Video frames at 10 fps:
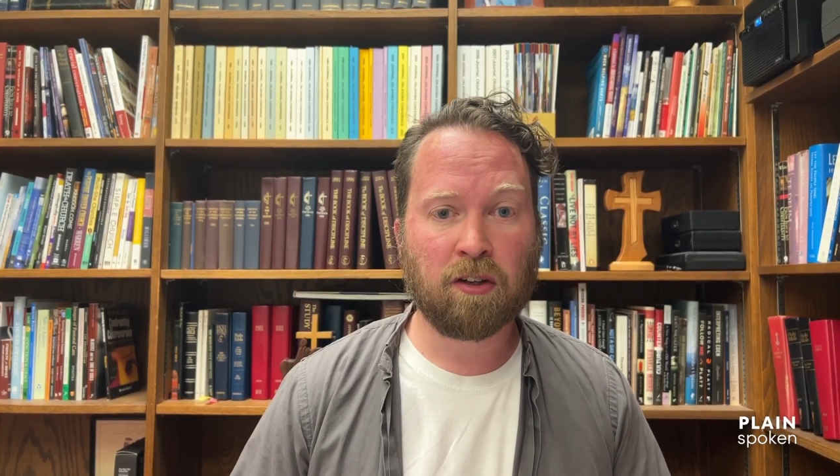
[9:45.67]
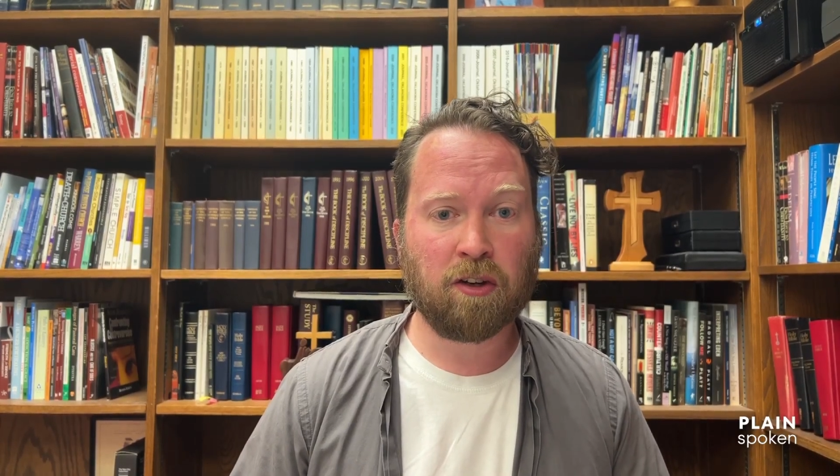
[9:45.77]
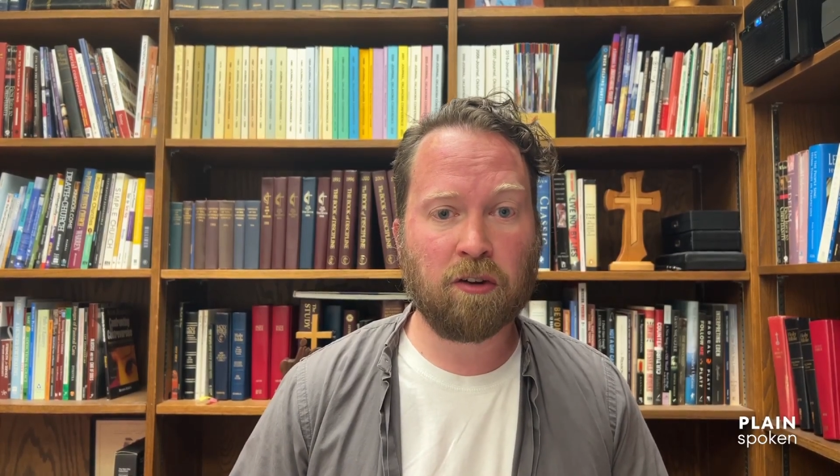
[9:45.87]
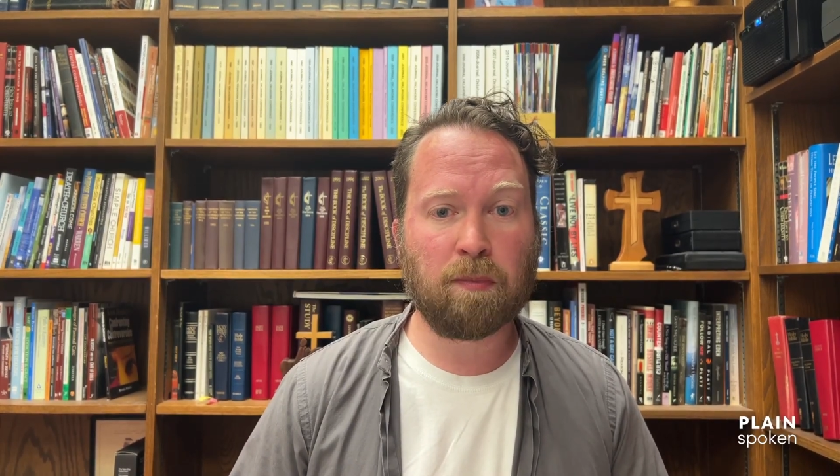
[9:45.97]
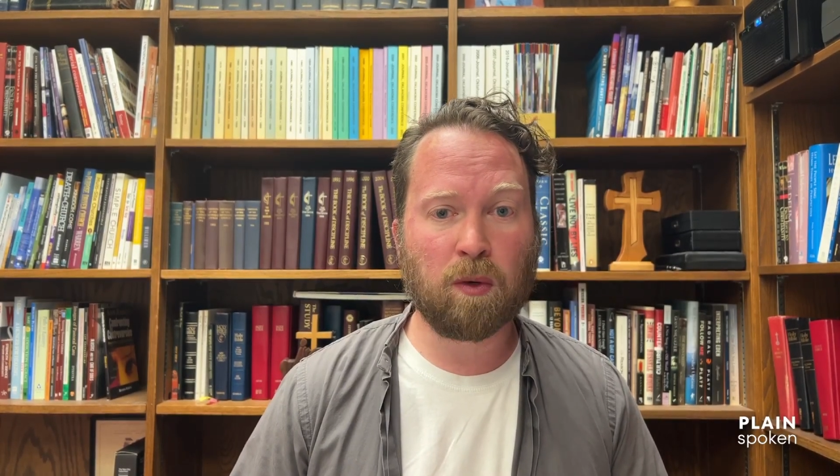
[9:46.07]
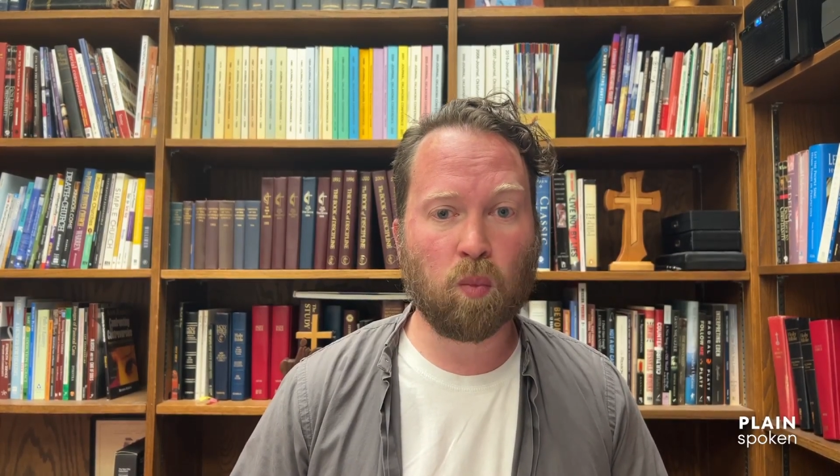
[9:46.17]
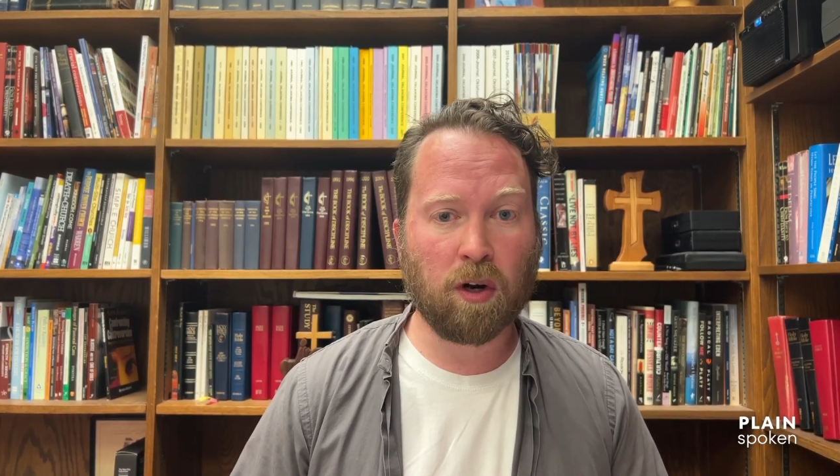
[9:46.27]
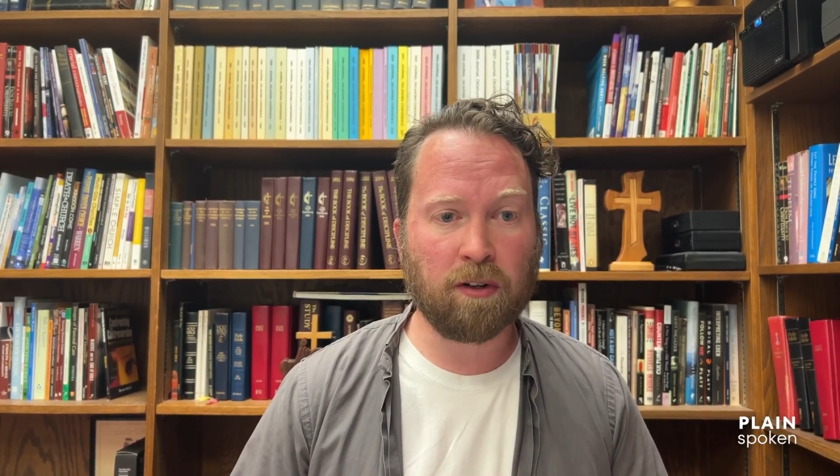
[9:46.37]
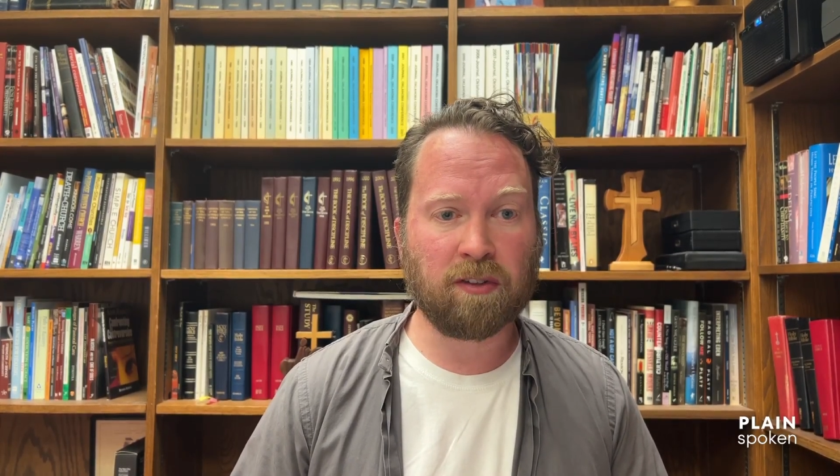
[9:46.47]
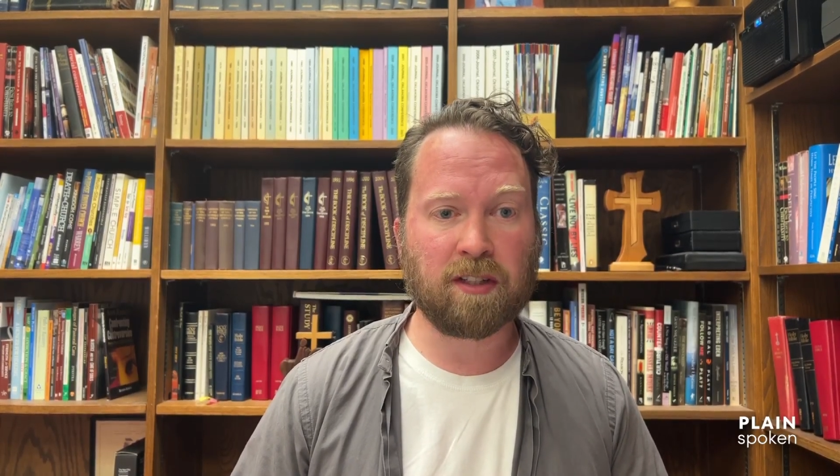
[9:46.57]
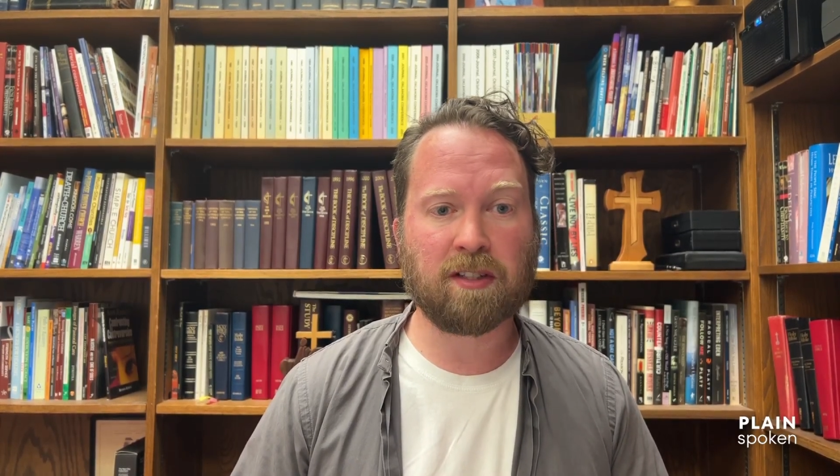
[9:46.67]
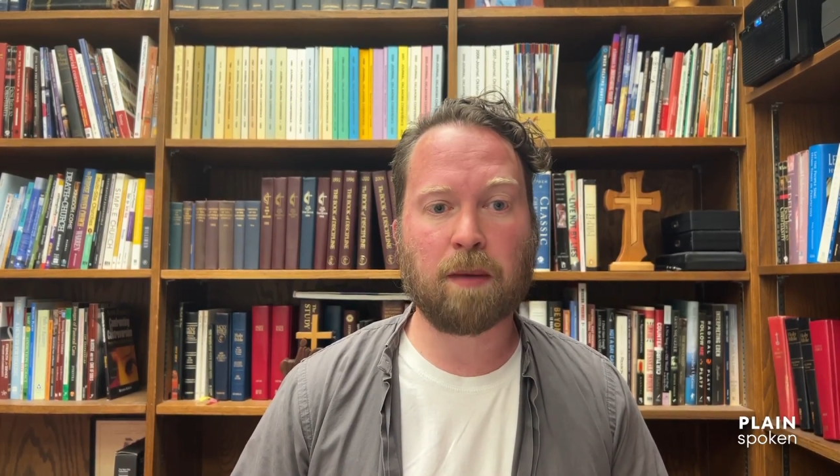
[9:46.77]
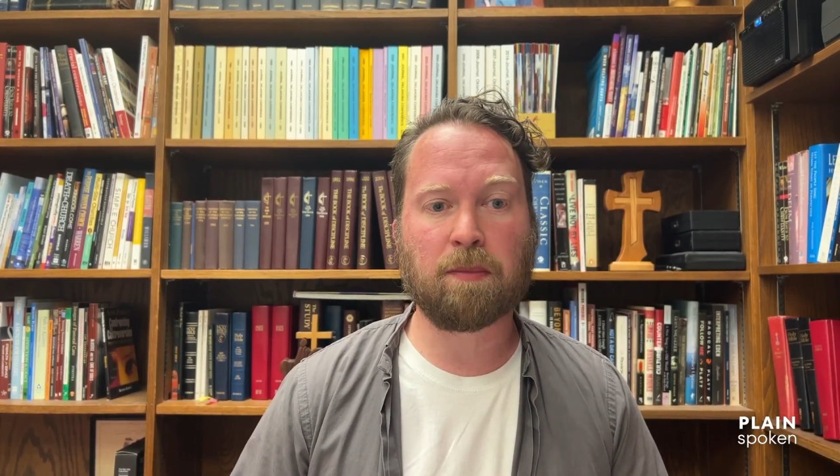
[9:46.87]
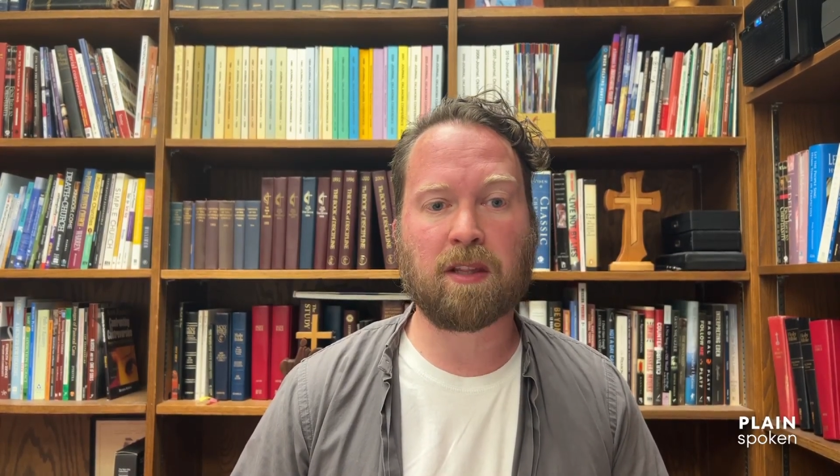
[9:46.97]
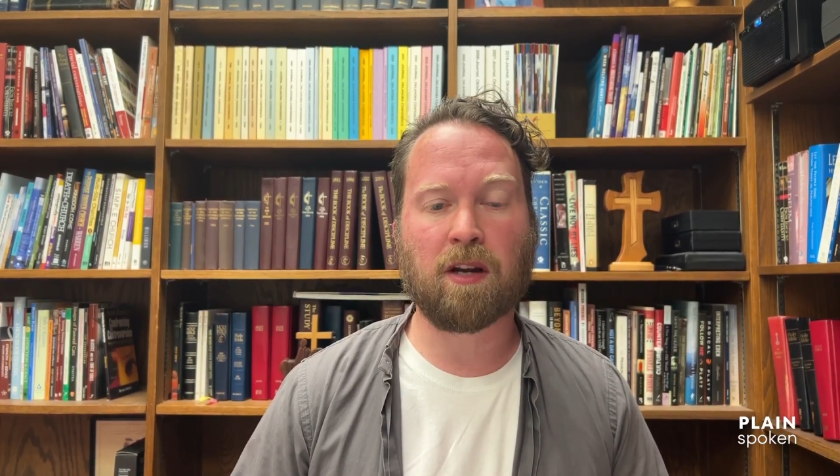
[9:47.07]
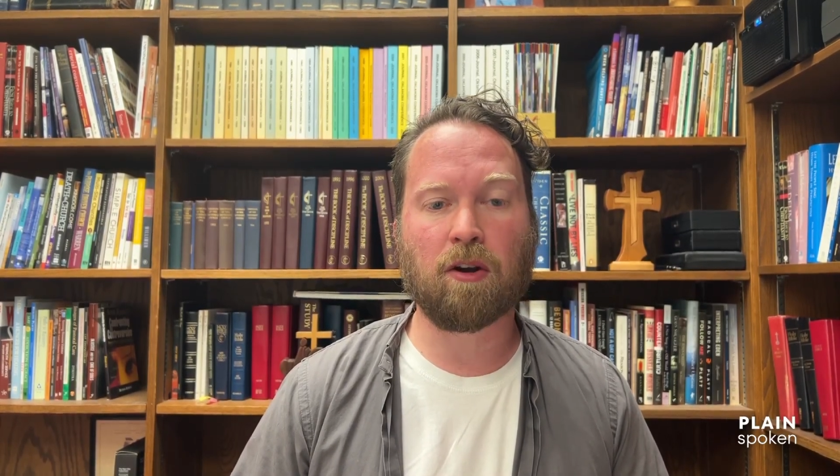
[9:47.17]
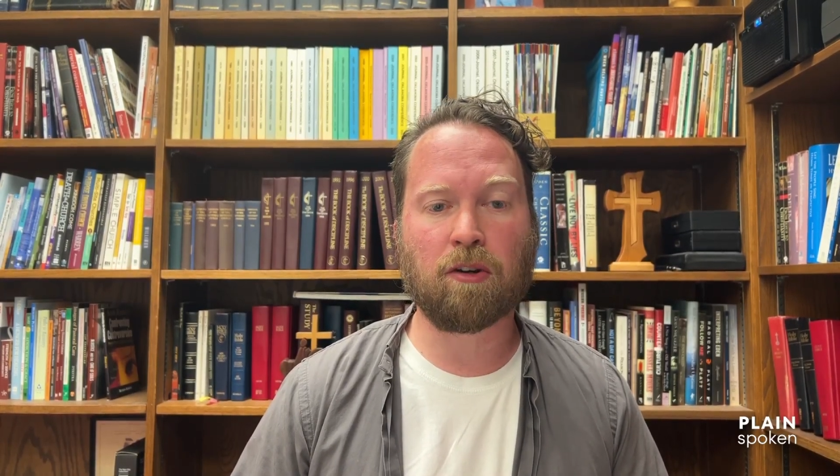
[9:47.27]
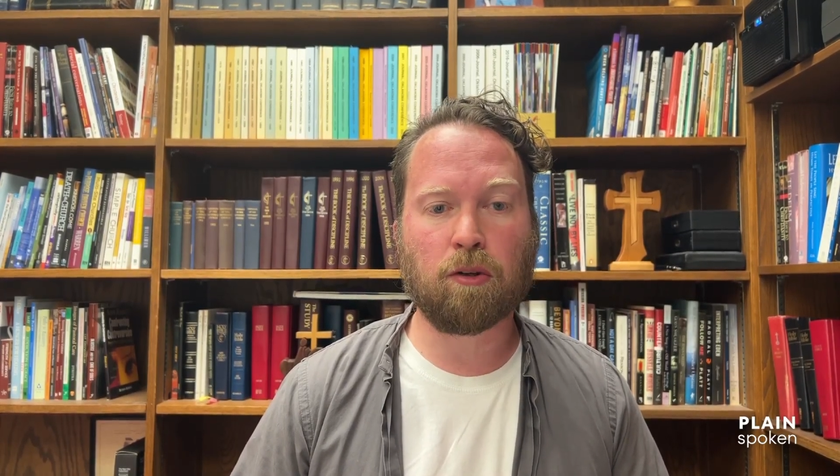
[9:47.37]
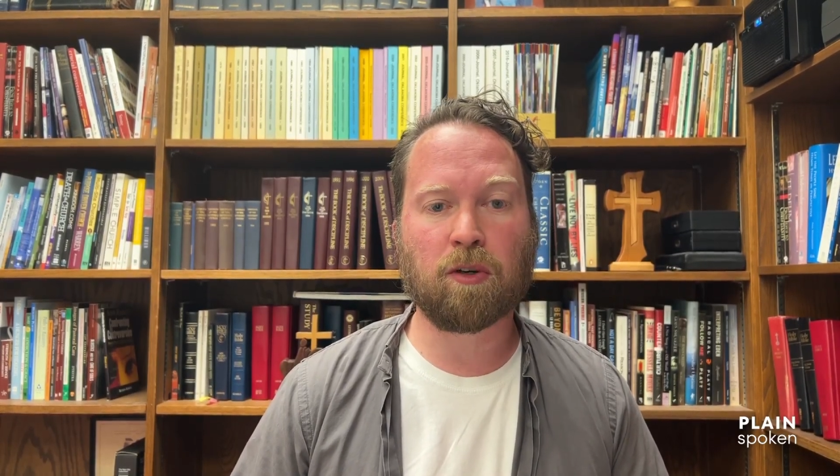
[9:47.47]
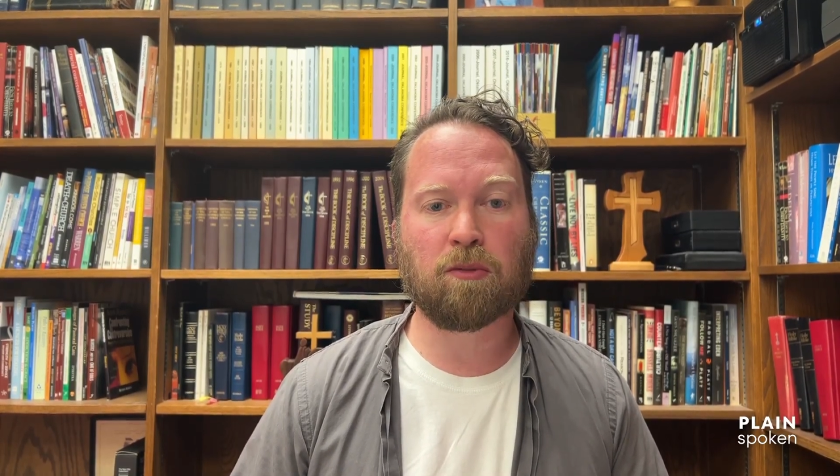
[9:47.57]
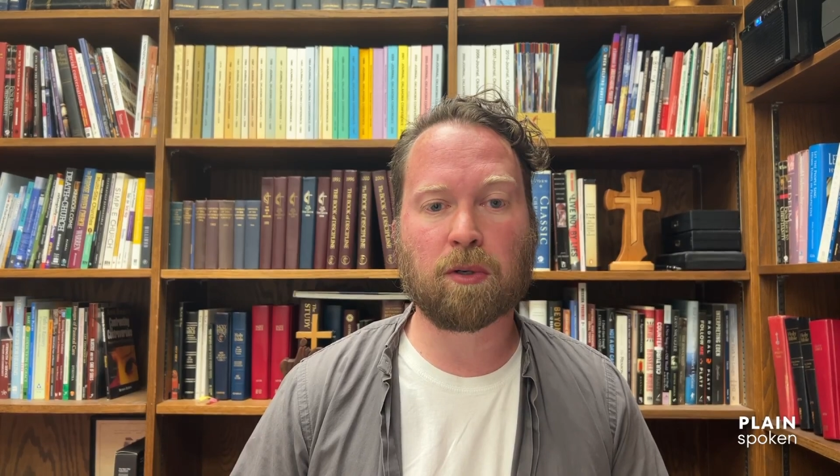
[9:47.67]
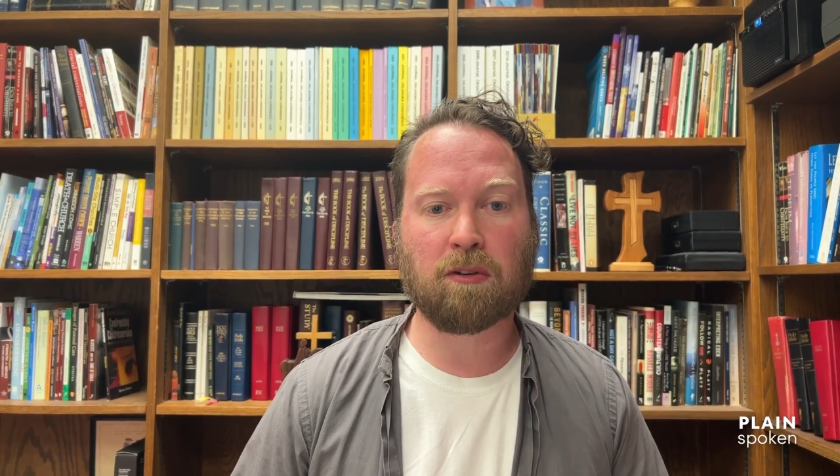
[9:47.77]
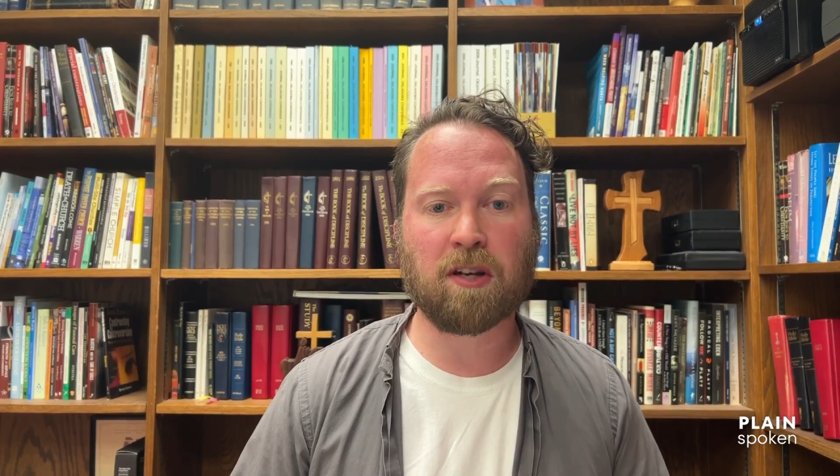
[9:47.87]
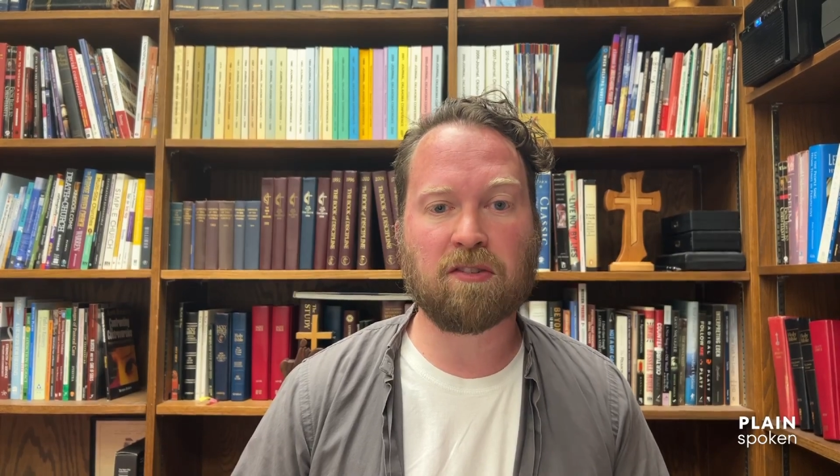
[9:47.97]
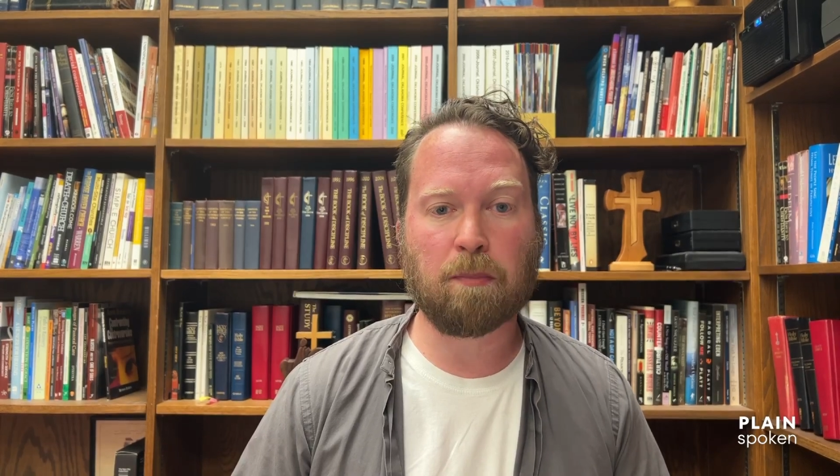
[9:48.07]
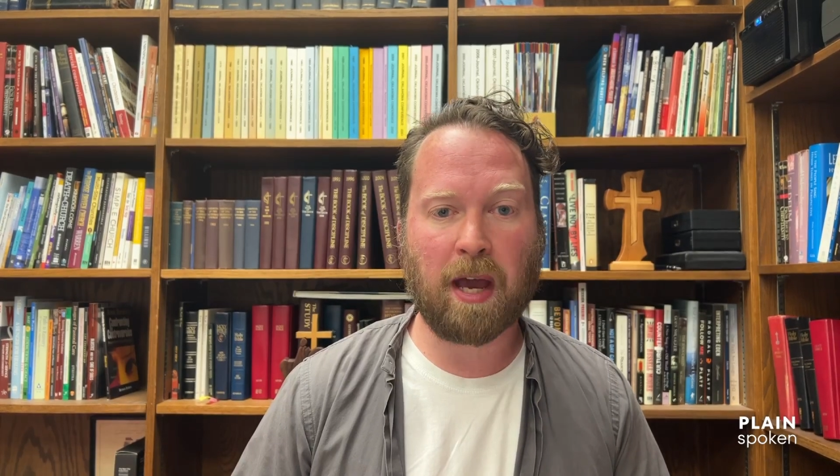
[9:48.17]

could have been worse, except that there are numerous progressive